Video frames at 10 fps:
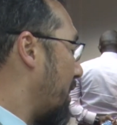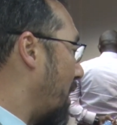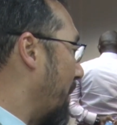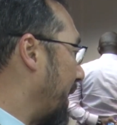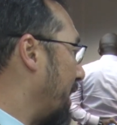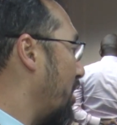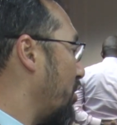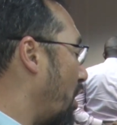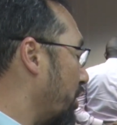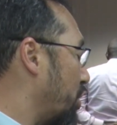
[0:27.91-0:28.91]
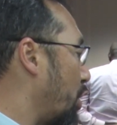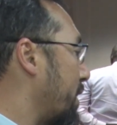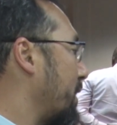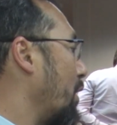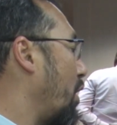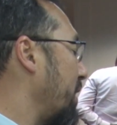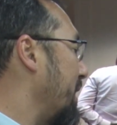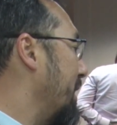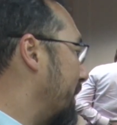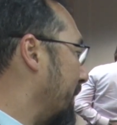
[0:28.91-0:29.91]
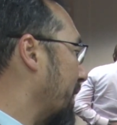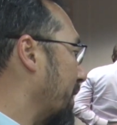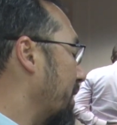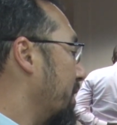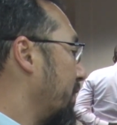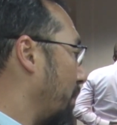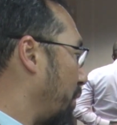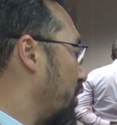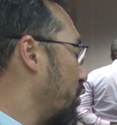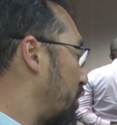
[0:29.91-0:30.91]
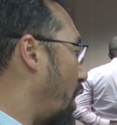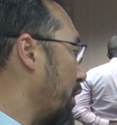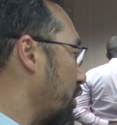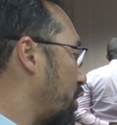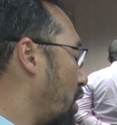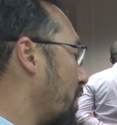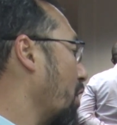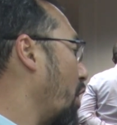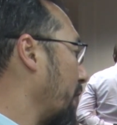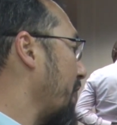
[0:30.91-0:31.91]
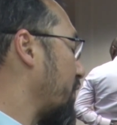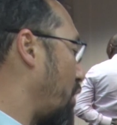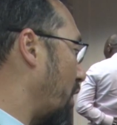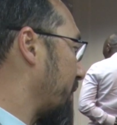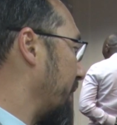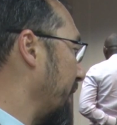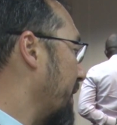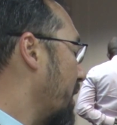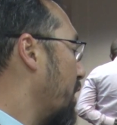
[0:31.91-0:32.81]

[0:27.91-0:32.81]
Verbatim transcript: coming in and onshore, it's a lot easier to produce onshore and a lot less costly.